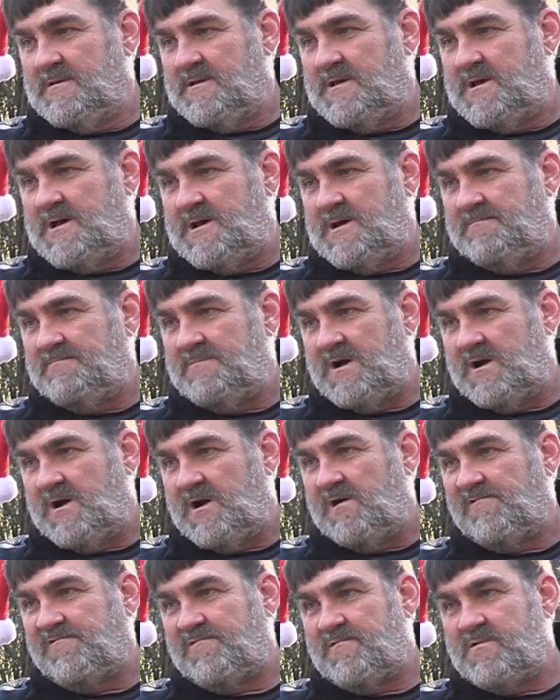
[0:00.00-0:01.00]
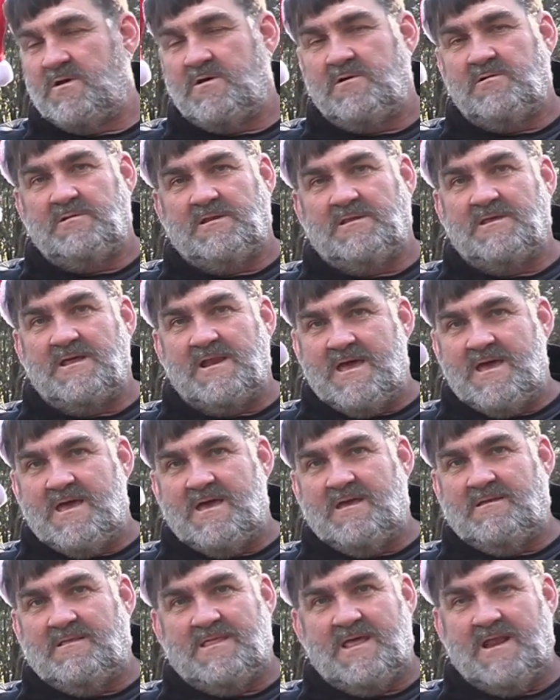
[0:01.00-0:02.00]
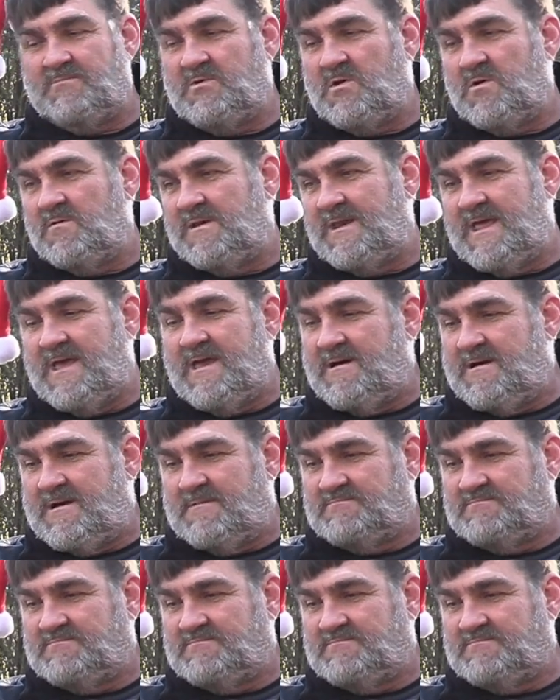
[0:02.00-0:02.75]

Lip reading: off road than I'm going now.